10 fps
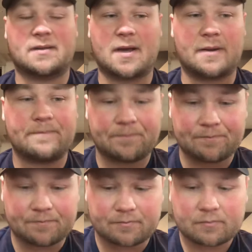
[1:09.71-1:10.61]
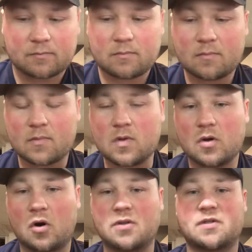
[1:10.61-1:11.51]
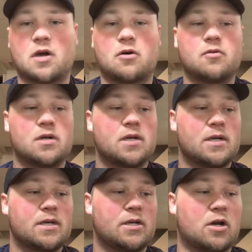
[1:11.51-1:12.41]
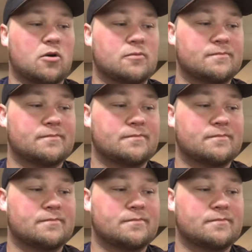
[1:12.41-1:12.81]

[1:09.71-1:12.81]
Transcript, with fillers: that. Also, you know,